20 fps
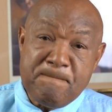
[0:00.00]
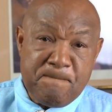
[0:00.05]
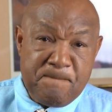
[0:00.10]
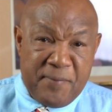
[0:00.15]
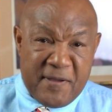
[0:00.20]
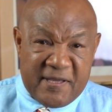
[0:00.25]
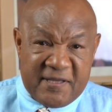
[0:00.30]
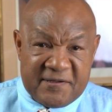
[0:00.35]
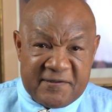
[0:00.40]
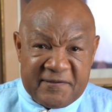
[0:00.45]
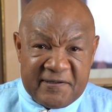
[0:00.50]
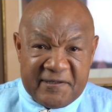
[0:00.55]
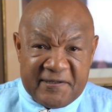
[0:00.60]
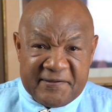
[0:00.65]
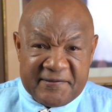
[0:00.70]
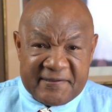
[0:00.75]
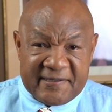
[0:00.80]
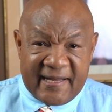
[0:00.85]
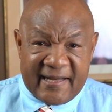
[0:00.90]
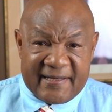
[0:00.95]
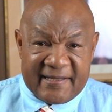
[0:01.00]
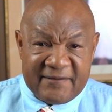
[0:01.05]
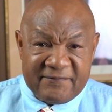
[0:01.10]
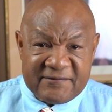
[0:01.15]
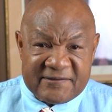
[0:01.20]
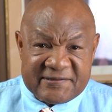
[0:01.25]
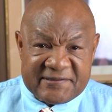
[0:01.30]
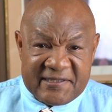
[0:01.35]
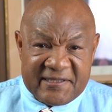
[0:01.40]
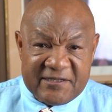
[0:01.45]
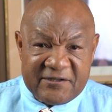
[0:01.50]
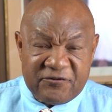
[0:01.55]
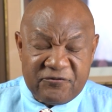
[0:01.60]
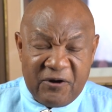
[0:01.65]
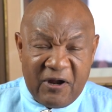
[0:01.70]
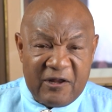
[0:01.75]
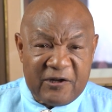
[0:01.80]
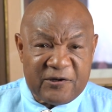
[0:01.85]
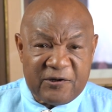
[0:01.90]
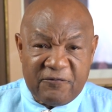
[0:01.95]
Biggest lizard I'd ever seen
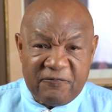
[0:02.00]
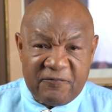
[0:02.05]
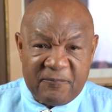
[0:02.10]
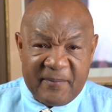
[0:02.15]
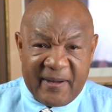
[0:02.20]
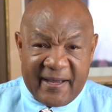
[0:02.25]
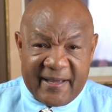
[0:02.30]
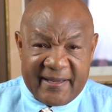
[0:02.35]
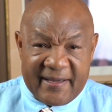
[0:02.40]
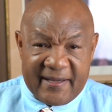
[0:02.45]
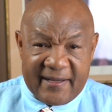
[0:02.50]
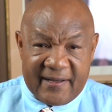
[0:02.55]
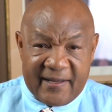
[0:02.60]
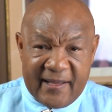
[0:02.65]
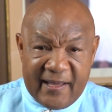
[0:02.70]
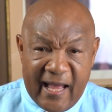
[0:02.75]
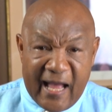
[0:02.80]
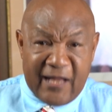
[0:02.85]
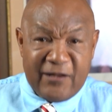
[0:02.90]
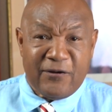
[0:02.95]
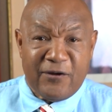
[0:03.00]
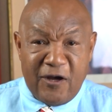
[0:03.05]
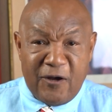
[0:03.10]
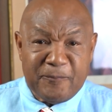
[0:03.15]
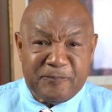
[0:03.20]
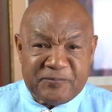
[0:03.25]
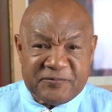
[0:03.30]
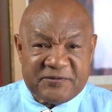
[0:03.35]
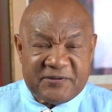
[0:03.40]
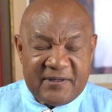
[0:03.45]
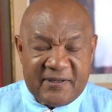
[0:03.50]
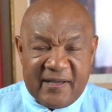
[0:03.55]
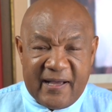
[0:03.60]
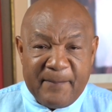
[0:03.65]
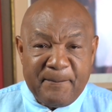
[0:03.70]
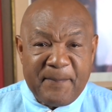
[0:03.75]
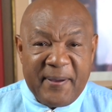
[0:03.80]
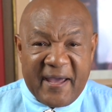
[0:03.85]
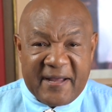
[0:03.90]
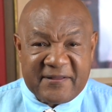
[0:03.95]
crawling over my head.
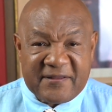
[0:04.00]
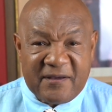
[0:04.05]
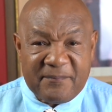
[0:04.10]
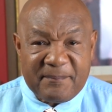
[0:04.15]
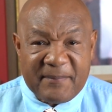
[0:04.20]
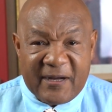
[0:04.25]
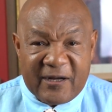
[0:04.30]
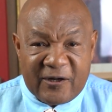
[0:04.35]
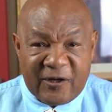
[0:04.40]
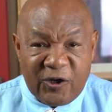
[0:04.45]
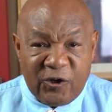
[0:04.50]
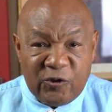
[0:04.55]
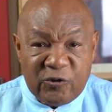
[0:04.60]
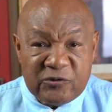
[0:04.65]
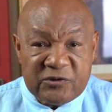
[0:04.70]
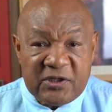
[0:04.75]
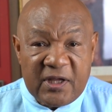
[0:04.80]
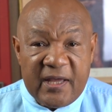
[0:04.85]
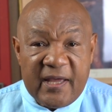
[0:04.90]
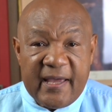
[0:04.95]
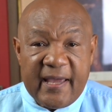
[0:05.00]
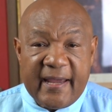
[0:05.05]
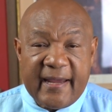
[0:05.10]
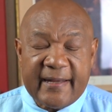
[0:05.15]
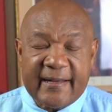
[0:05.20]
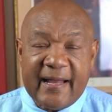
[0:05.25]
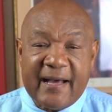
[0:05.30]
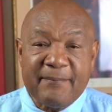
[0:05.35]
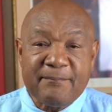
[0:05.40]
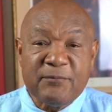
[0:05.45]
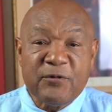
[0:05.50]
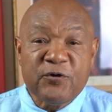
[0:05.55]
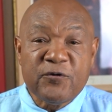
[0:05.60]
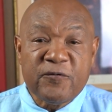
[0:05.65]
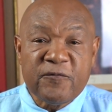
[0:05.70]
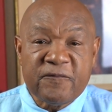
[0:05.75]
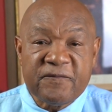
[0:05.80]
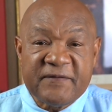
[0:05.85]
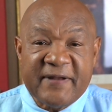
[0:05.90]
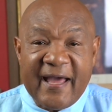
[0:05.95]
Packed up my clothes, and I
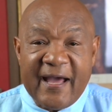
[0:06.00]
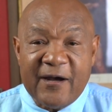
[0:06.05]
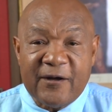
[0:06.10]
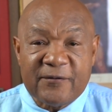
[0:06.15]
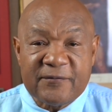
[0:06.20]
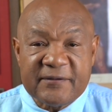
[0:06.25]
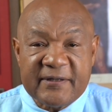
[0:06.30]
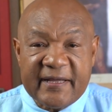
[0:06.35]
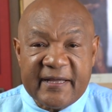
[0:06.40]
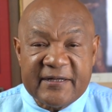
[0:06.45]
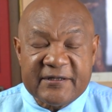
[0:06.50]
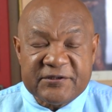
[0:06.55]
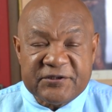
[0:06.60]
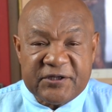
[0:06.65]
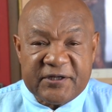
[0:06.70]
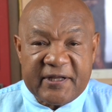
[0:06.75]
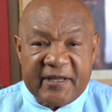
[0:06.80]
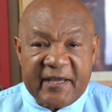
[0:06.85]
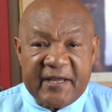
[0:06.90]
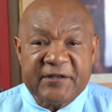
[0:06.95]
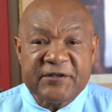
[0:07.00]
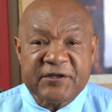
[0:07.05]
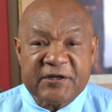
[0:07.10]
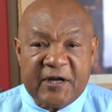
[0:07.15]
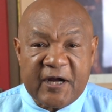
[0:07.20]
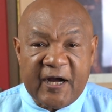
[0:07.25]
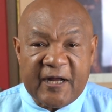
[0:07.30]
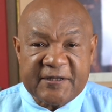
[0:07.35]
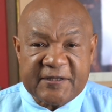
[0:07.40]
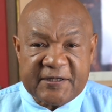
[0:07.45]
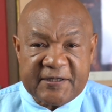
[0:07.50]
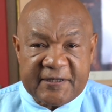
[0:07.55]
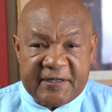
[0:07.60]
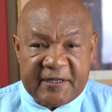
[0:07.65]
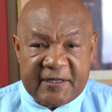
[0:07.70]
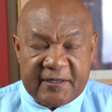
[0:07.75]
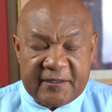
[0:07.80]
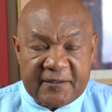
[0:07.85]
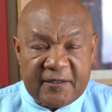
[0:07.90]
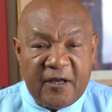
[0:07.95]
moved down into the
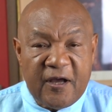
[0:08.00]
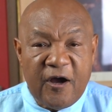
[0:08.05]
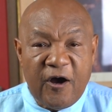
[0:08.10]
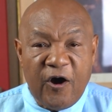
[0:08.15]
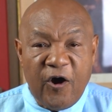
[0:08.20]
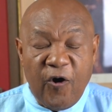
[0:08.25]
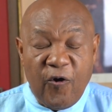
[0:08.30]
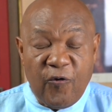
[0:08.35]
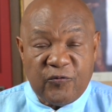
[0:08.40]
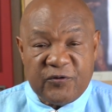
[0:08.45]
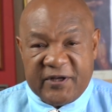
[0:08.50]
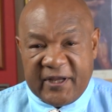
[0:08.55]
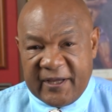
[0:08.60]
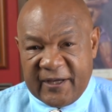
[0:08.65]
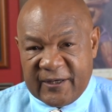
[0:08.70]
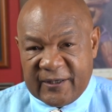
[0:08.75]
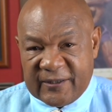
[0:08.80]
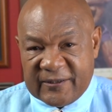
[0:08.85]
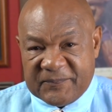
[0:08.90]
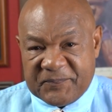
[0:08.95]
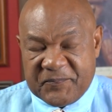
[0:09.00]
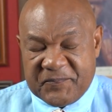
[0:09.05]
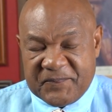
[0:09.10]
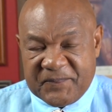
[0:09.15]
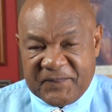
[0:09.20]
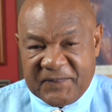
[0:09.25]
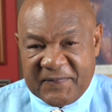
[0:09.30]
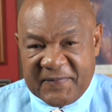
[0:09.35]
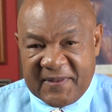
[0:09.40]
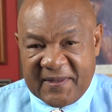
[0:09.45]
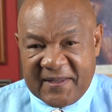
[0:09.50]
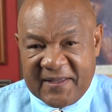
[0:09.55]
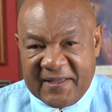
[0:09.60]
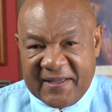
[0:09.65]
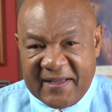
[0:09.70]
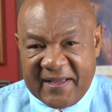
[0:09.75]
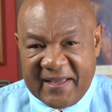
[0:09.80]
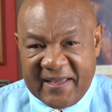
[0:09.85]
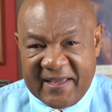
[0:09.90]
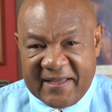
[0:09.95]
Intercontinental Hotel
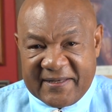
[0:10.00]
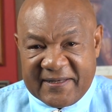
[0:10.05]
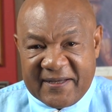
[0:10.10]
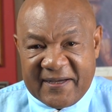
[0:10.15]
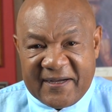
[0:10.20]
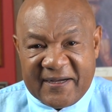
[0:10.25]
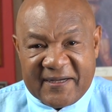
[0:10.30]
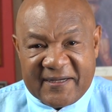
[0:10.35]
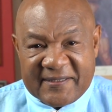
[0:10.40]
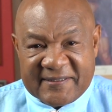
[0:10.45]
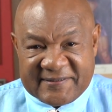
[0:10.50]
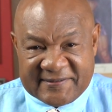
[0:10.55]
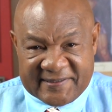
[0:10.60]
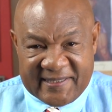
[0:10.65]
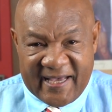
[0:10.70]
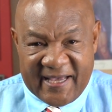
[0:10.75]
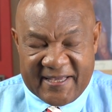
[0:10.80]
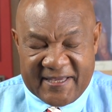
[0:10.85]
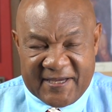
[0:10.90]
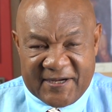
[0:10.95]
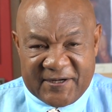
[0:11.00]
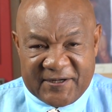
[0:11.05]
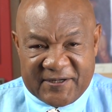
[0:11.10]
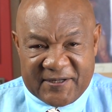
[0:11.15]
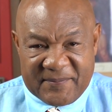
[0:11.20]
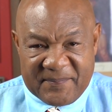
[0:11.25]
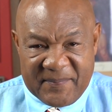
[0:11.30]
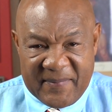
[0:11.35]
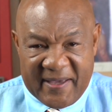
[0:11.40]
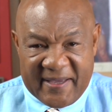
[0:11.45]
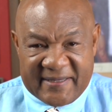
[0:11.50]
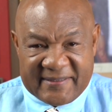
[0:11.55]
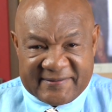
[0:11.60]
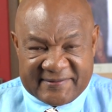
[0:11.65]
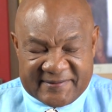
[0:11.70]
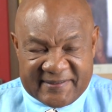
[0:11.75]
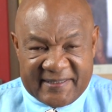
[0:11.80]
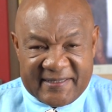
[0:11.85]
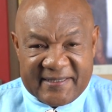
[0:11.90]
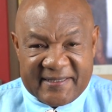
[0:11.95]
in Zaire, the main
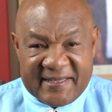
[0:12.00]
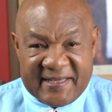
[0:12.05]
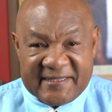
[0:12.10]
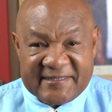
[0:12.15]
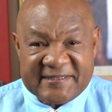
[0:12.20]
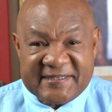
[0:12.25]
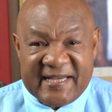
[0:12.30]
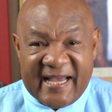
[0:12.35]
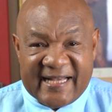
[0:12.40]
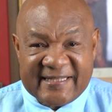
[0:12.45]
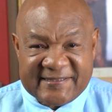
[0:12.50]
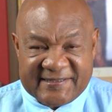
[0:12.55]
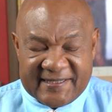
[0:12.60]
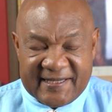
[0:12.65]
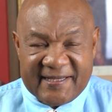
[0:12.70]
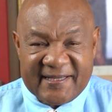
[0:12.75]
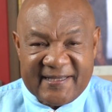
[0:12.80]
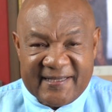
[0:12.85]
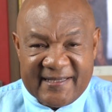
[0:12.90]
city, Kinshasa,